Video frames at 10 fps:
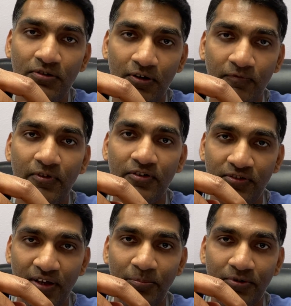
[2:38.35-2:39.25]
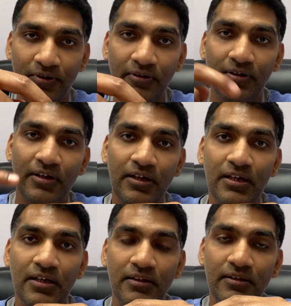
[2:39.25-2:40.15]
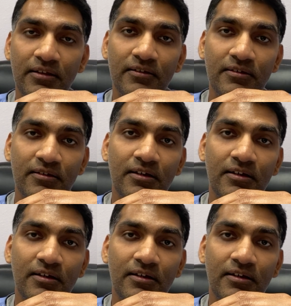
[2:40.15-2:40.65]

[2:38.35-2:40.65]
of the receptor, these